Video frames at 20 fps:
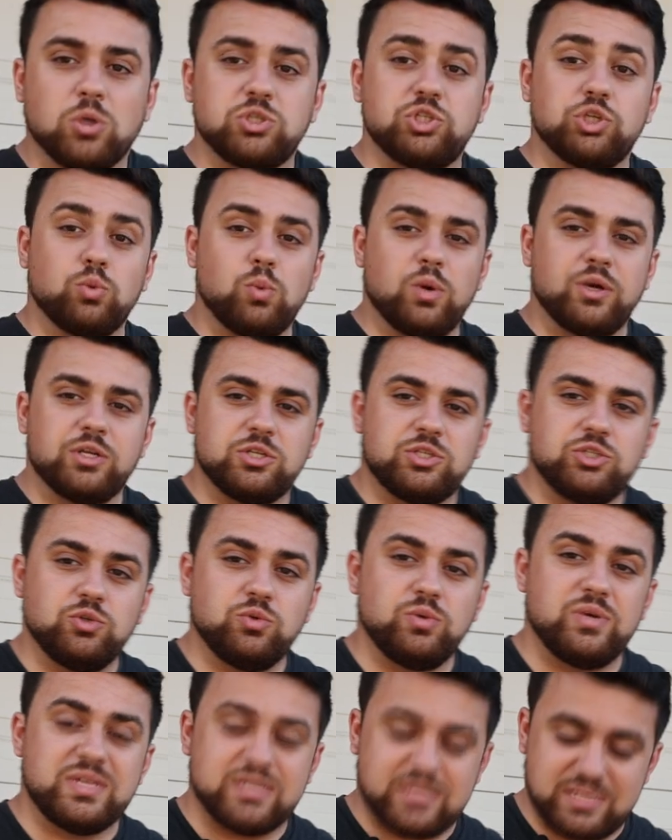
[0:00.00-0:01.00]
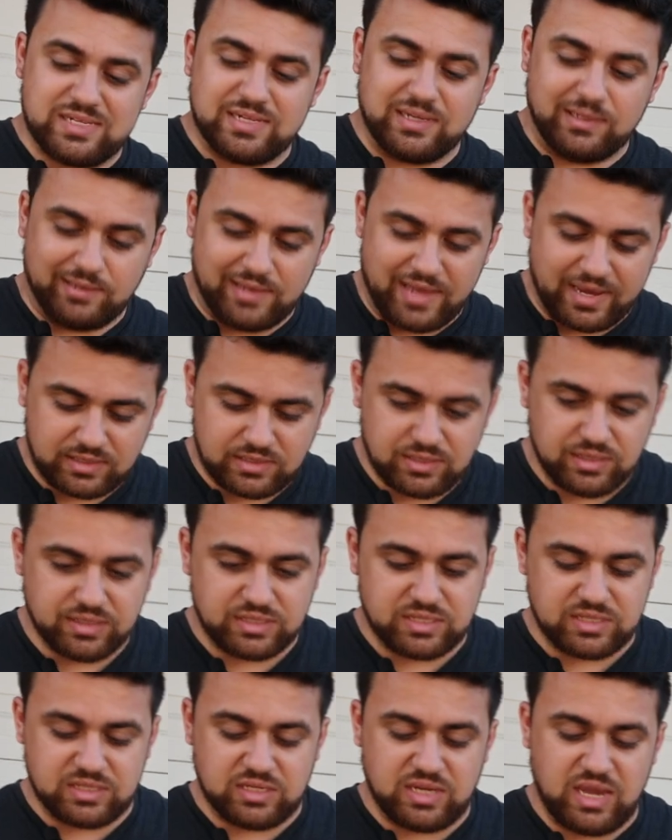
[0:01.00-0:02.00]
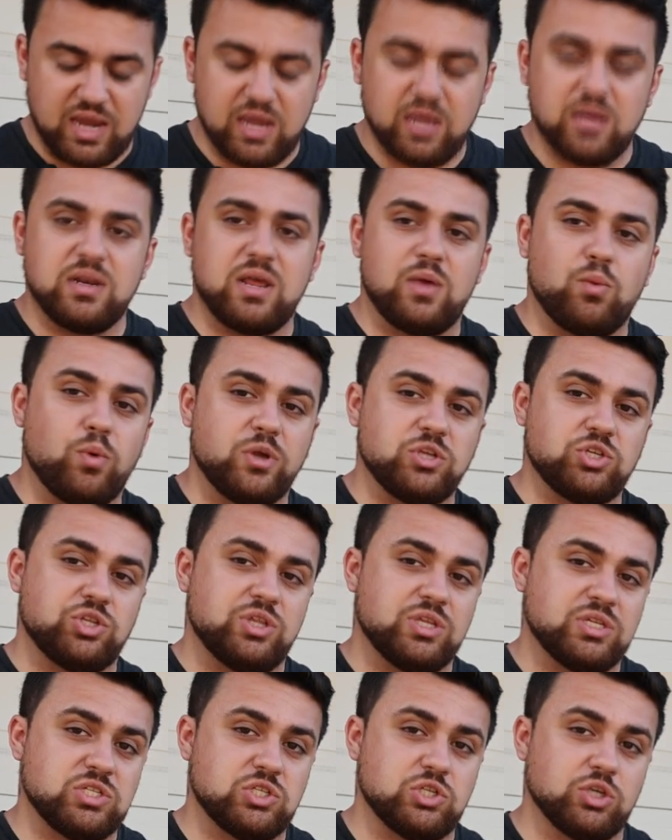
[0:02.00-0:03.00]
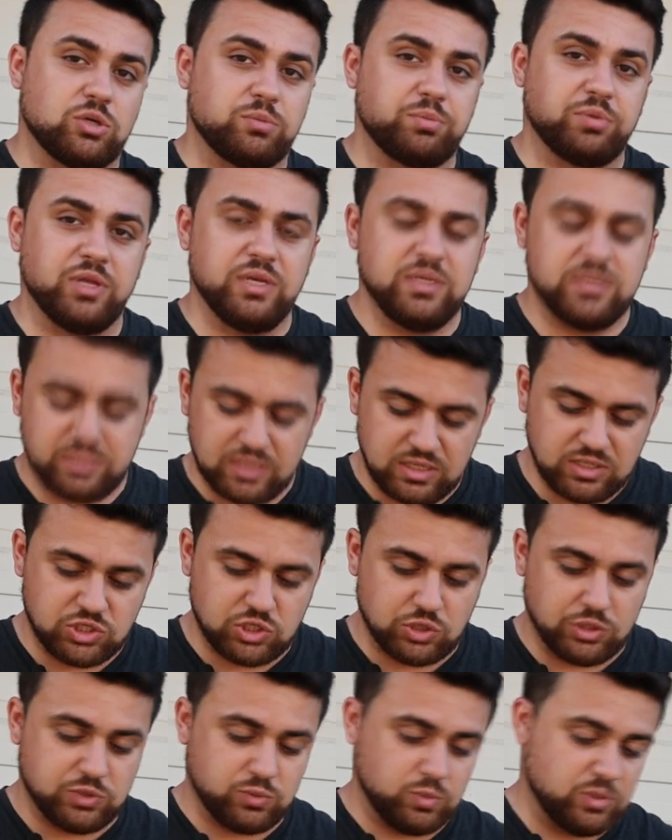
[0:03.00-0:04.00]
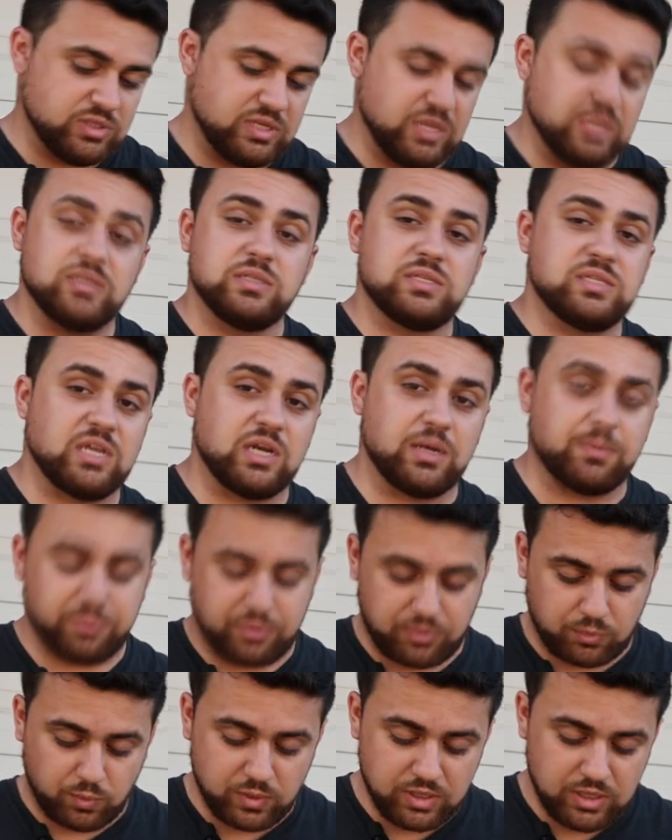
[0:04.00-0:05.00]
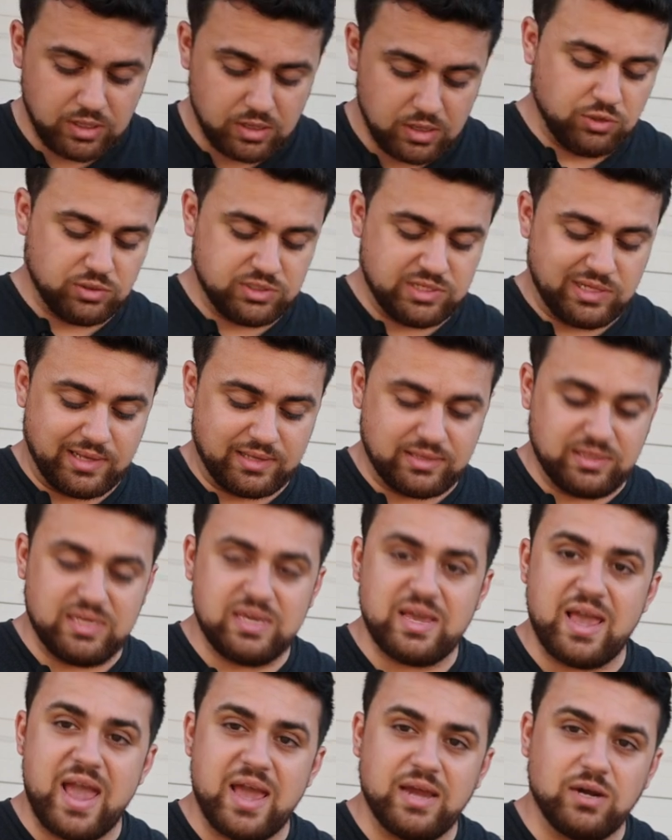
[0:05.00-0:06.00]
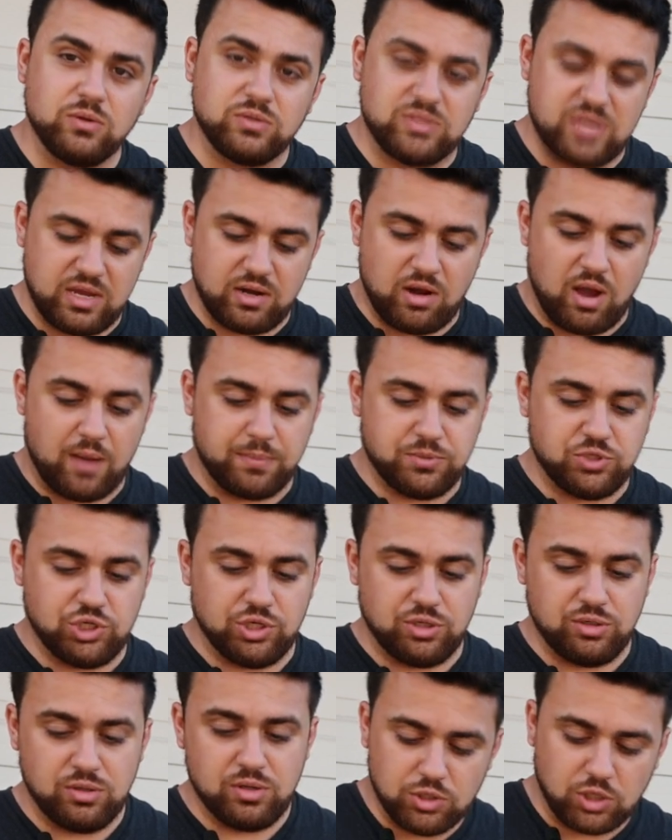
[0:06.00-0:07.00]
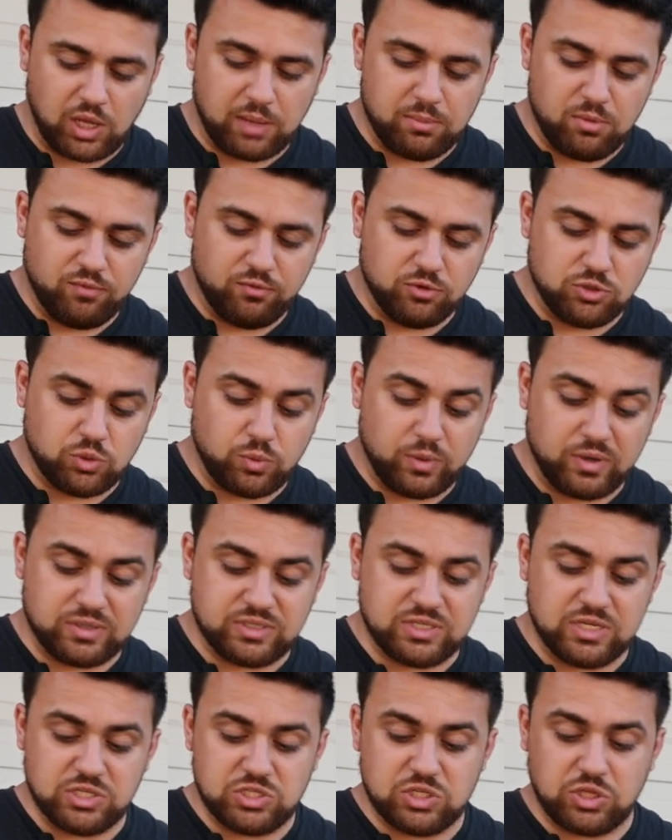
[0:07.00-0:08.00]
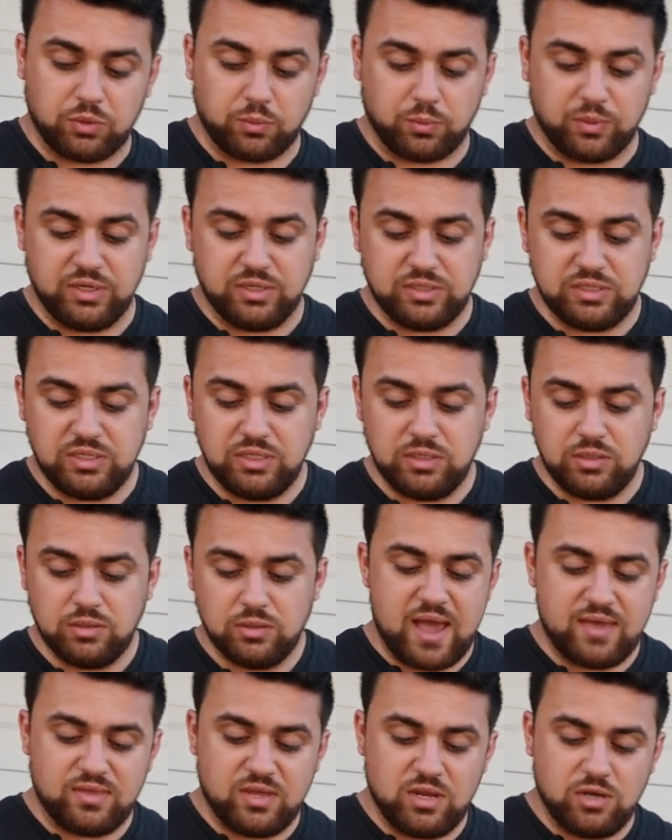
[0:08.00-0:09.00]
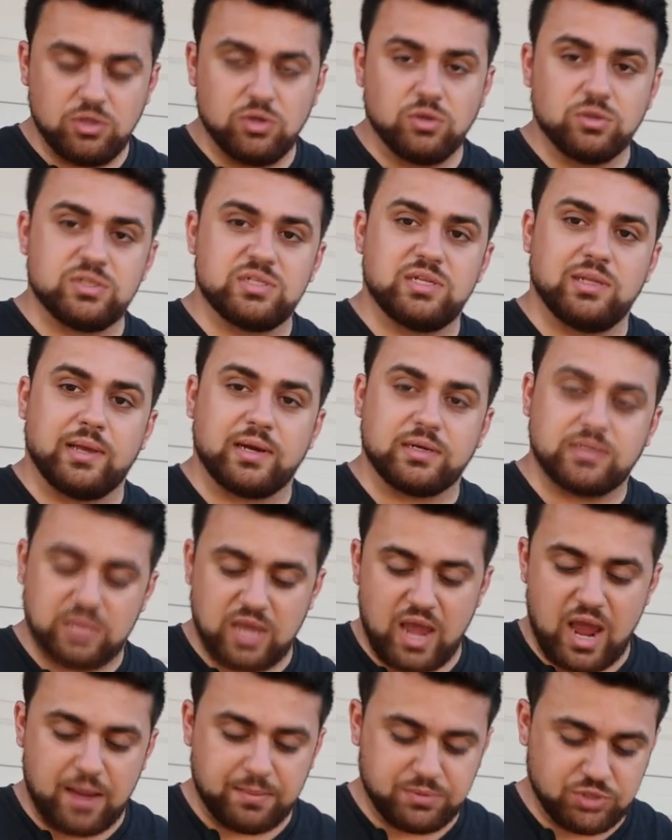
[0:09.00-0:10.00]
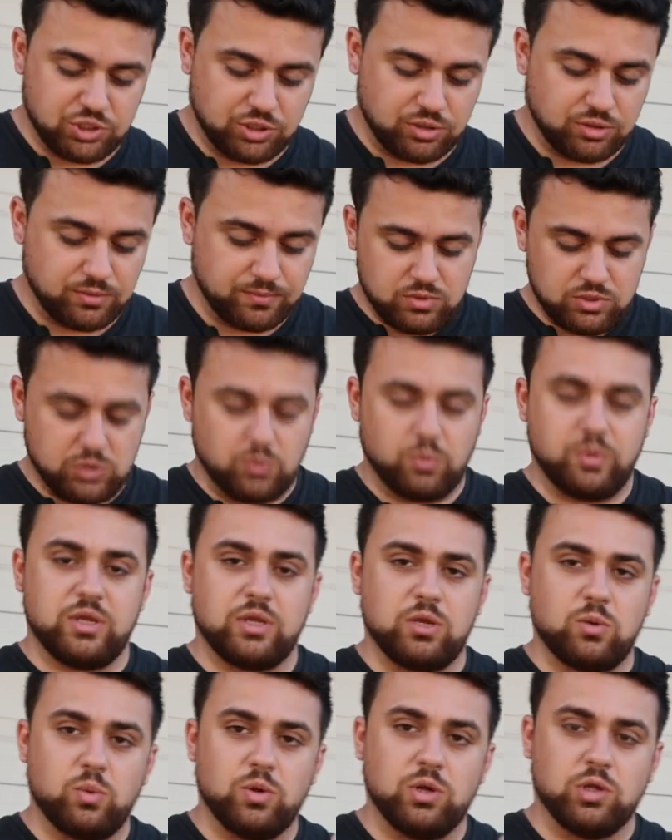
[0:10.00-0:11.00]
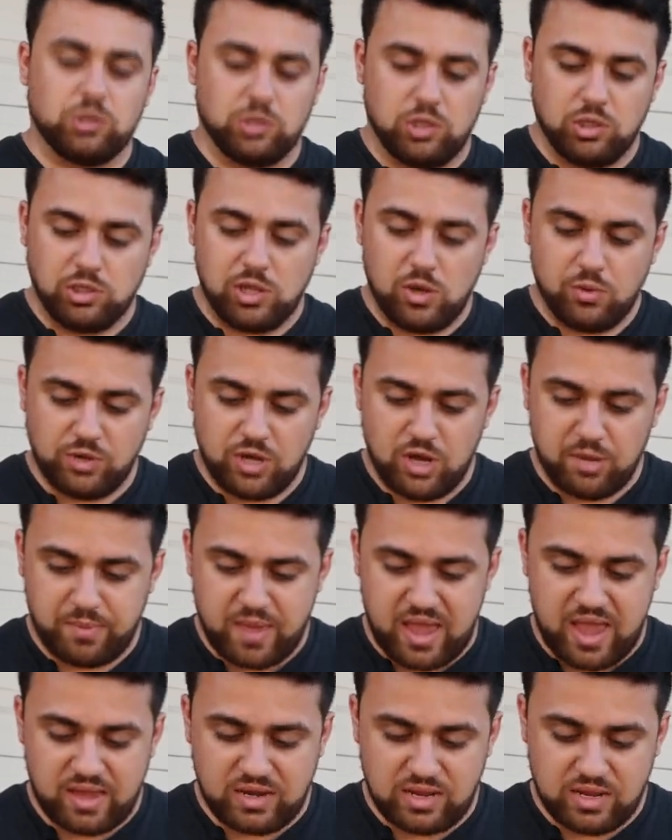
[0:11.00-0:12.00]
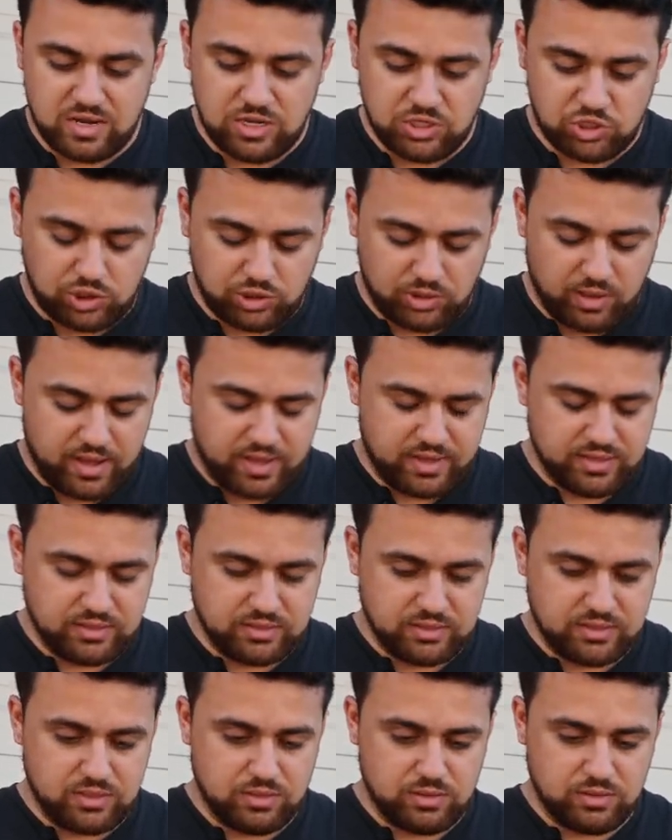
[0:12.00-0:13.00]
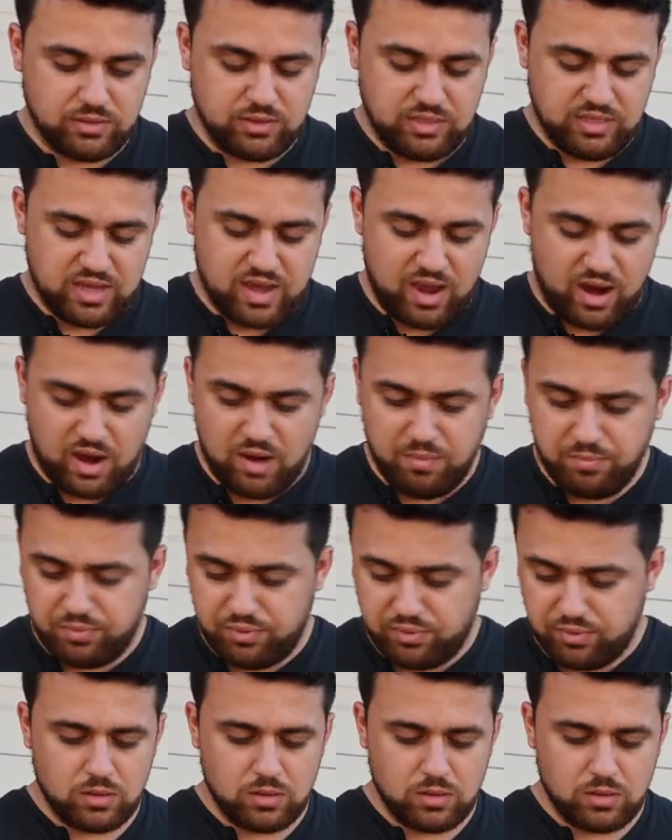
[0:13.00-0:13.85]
What you'll wanna do is select the scan at which this took place in. So this was in setup 3. You'll select the annotate option. You'll come over to where it says 3D, and then you'll select capture. So it will load up and initialize the app.